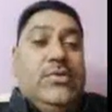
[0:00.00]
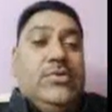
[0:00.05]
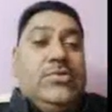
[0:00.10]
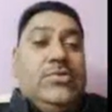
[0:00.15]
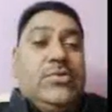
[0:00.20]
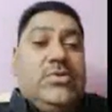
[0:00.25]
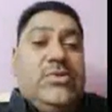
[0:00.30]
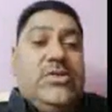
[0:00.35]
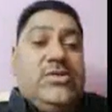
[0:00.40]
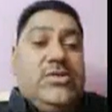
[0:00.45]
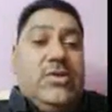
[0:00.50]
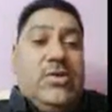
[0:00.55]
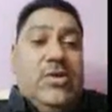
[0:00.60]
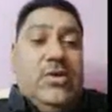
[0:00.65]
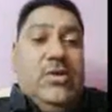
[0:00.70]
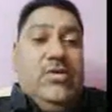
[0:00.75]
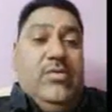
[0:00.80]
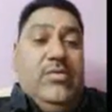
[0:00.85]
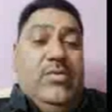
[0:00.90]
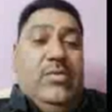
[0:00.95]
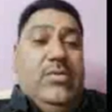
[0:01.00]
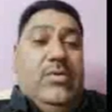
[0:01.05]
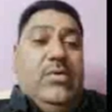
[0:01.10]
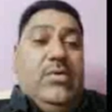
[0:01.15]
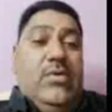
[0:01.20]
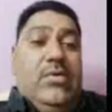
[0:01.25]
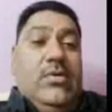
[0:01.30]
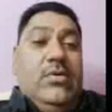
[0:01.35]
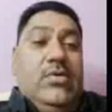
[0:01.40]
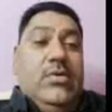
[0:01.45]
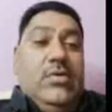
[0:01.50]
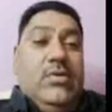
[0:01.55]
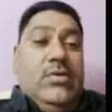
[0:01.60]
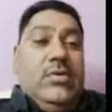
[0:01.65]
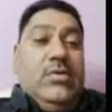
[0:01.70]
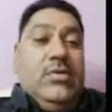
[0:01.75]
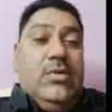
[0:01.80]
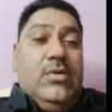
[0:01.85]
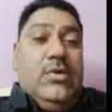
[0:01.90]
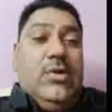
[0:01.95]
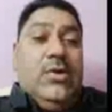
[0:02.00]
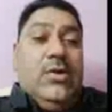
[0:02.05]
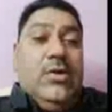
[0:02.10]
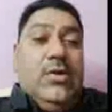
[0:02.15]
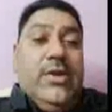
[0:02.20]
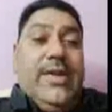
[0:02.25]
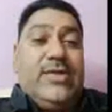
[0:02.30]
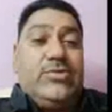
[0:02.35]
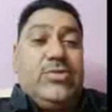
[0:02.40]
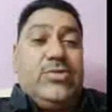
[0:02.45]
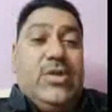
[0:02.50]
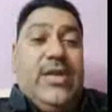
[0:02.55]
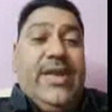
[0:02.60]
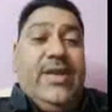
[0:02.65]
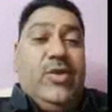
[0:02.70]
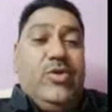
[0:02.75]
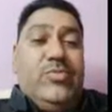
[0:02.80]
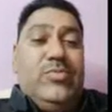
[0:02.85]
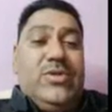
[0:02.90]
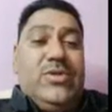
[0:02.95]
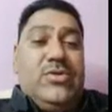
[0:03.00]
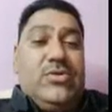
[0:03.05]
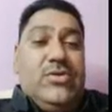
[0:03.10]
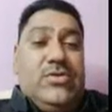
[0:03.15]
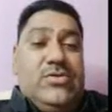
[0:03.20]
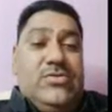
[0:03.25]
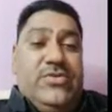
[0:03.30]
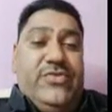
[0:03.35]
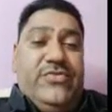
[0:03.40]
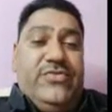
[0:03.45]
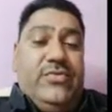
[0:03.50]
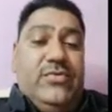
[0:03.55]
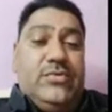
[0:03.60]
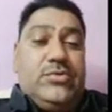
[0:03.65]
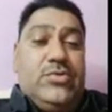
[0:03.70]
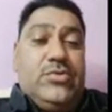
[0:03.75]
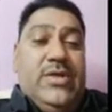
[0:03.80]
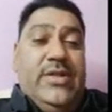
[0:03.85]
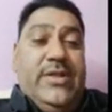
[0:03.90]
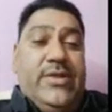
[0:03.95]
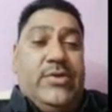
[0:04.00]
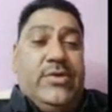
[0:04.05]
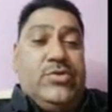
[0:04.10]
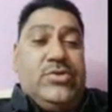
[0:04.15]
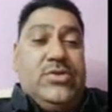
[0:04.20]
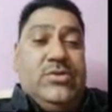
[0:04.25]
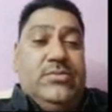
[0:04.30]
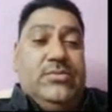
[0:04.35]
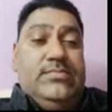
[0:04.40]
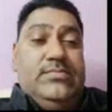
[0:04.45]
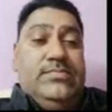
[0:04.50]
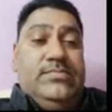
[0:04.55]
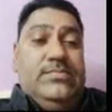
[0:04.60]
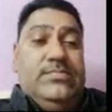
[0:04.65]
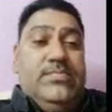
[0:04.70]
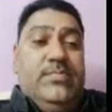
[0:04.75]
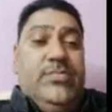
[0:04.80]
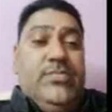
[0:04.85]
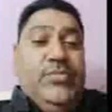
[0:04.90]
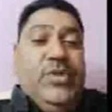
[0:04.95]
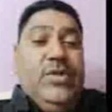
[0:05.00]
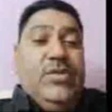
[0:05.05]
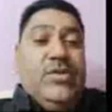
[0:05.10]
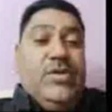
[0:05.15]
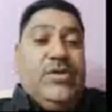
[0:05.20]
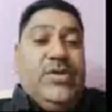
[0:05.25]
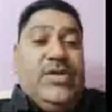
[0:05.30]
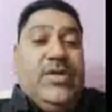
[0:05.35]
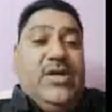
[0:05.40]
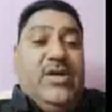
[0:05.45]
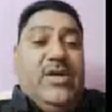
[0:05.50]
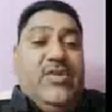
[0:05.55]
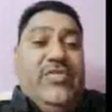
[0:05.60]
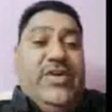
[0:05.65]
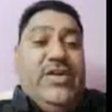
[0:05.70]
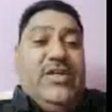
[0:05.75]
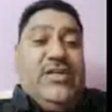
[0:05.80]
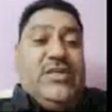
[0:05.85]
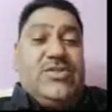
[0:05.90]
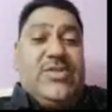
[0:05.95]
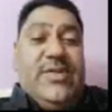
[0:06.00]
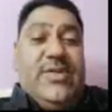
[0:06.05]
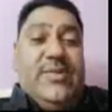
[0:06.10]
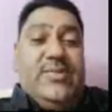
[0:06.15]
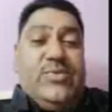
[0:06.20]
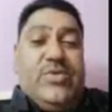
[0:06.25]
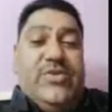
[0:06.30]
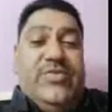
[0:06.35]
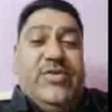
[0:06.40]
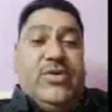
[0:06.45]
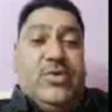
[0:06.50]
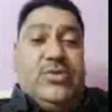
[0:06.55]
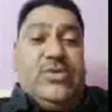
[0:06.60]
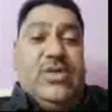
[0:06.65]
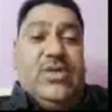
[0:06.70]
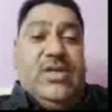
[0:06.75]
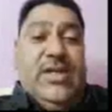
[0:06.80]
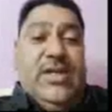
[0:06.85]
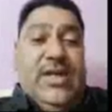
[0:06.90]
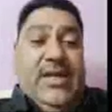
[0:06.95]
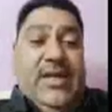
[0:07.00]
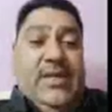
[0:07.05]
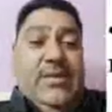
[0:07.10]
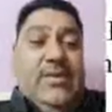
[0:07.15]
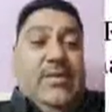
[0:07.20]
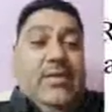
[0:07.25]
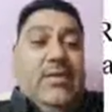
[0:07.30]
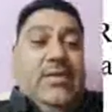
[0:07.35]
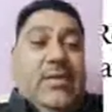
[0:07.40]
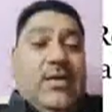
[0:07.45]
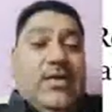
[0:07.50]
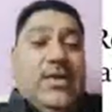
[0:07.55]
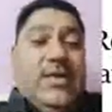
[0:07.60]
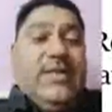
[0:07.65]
So these are all natural and human cause of soil erosion. Now there are various types of erosion like gully